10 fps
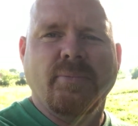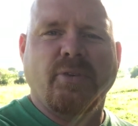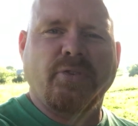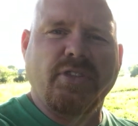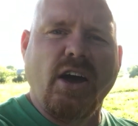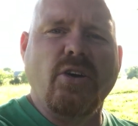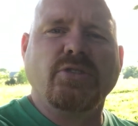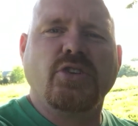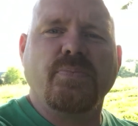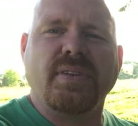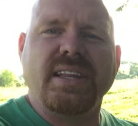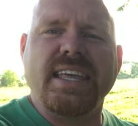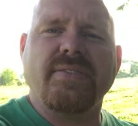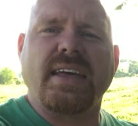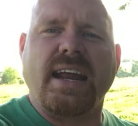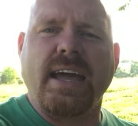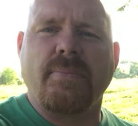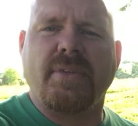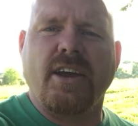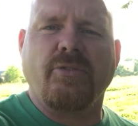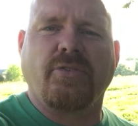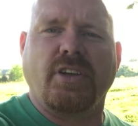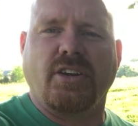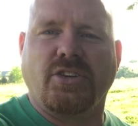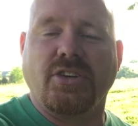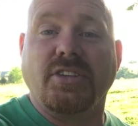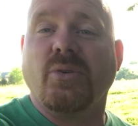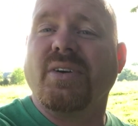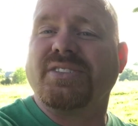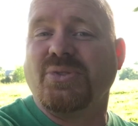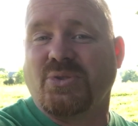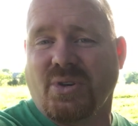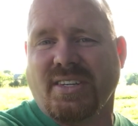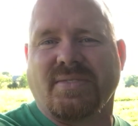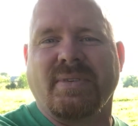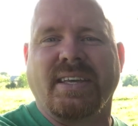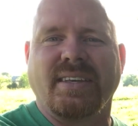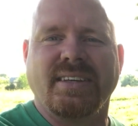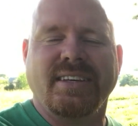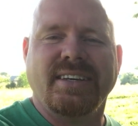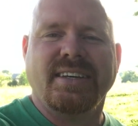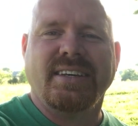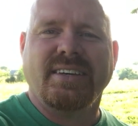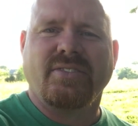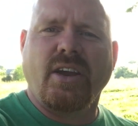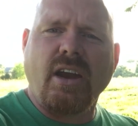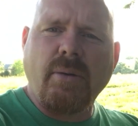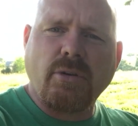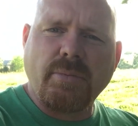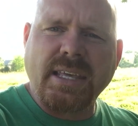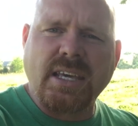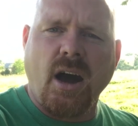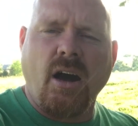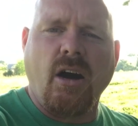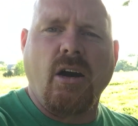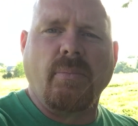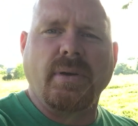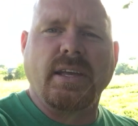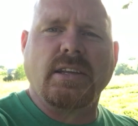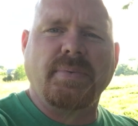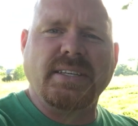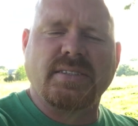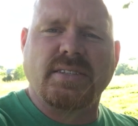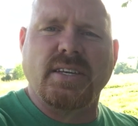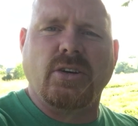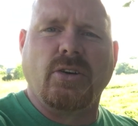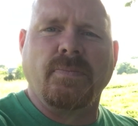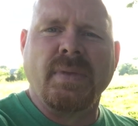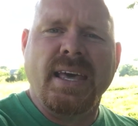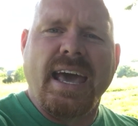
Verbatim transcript: But for those who believe that I am there for their good, the ones who trust me, they're able to be calm and to be still.